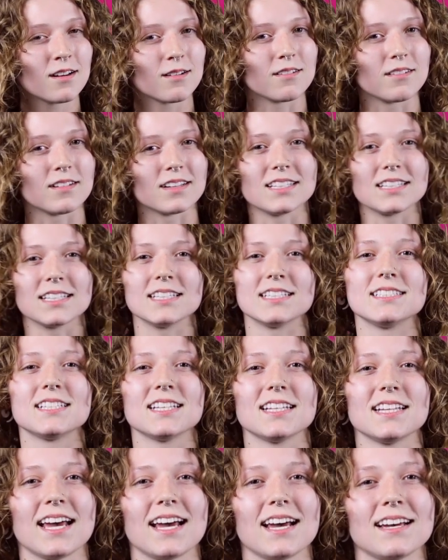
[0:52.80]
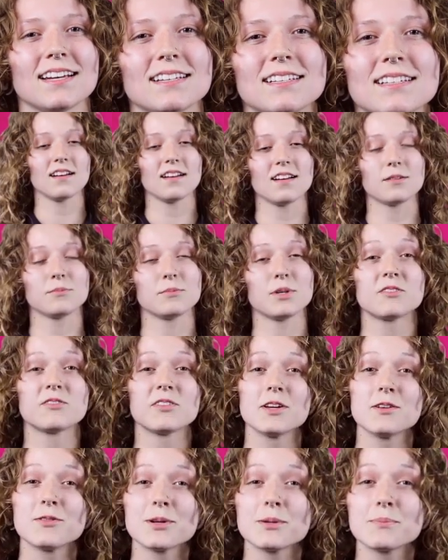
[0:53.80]
really into that. My
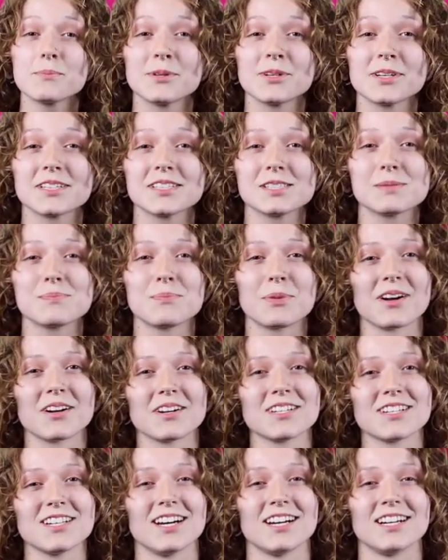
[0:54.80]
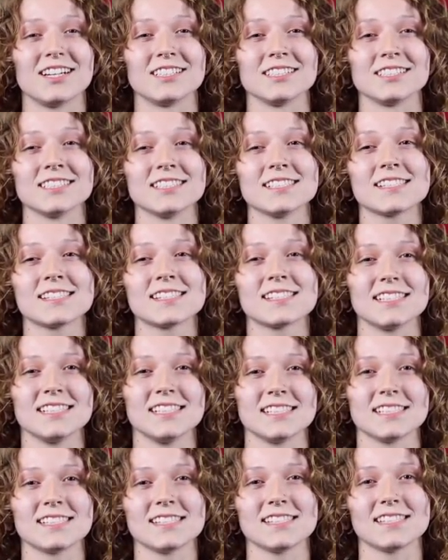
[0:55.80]
favorite book is Burnt Tongues.
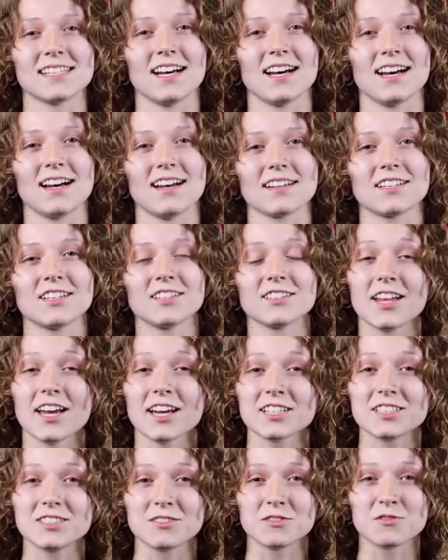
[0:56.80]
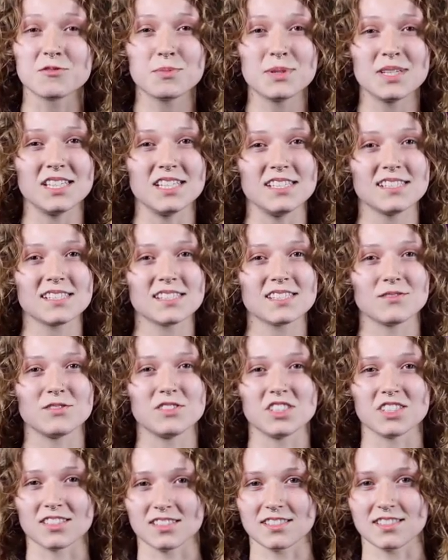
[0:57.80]
It's a collective piece of
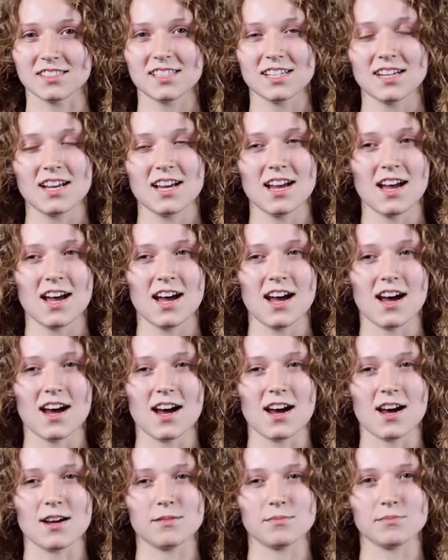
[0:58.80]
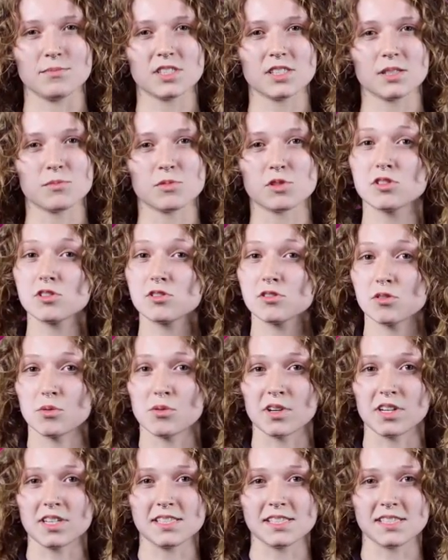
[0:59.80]
just some
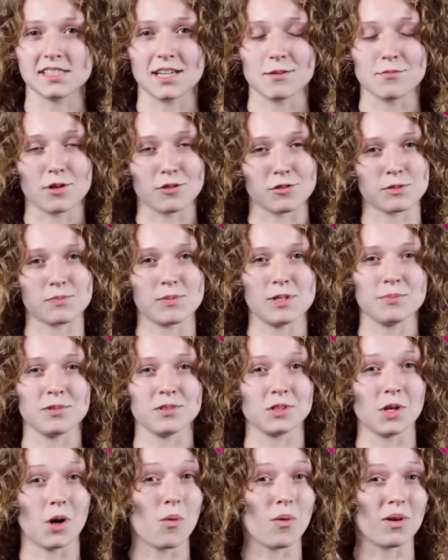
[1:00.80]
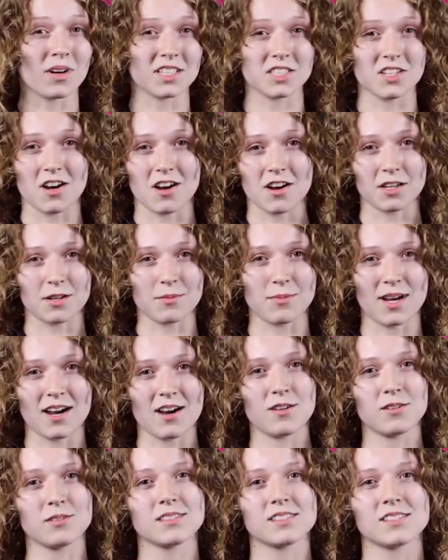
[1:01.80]
stories that most people don't want to talk
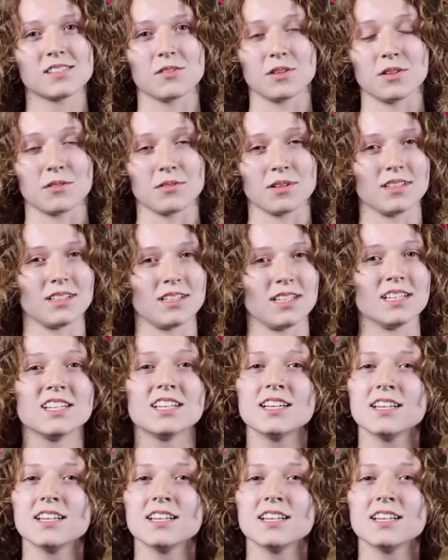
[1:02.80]
about, so they're really